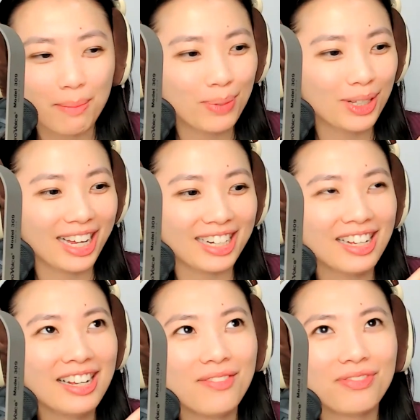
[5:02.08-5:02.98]
i put like
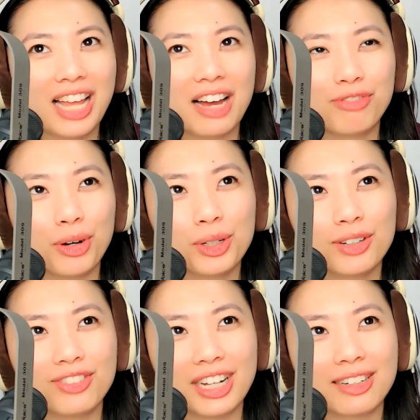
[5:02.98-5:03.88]
that photo
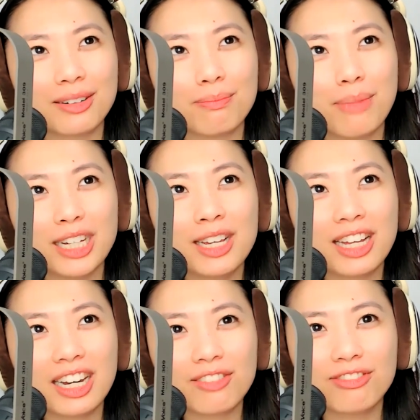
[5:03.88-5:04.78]
of like money
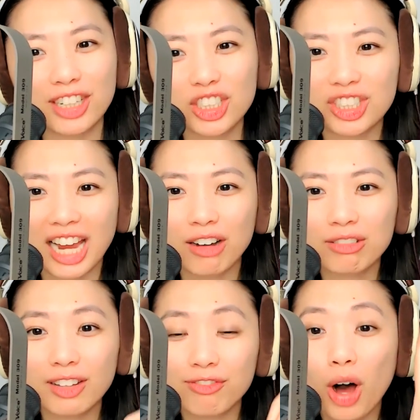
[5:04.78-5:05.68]
getting flushed
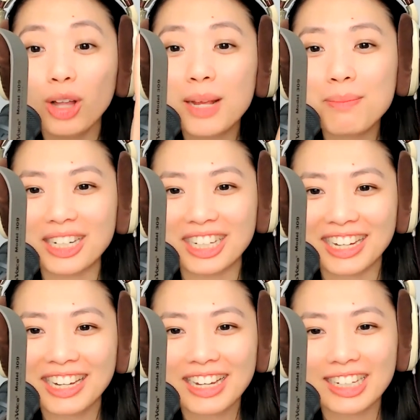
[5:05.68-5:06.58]
down falling
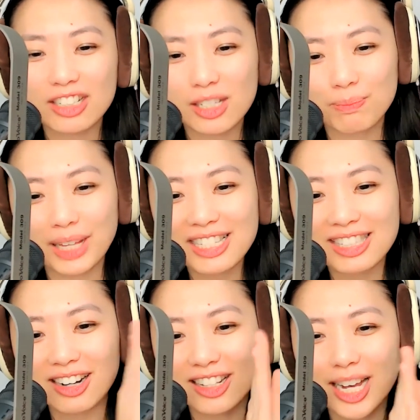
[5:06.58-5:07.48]
money and i just placed
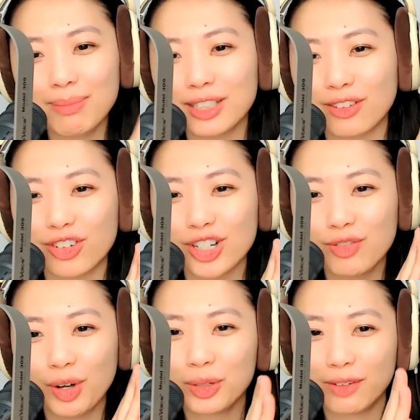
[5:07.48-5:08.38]
it on top of the first
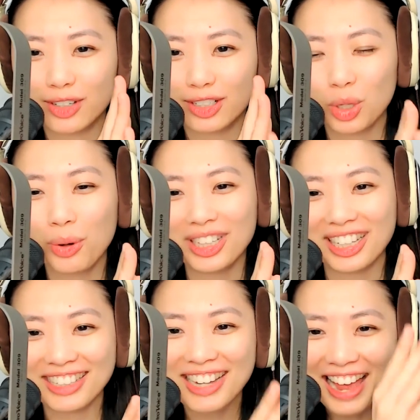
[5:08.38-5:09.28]
photo of a toilet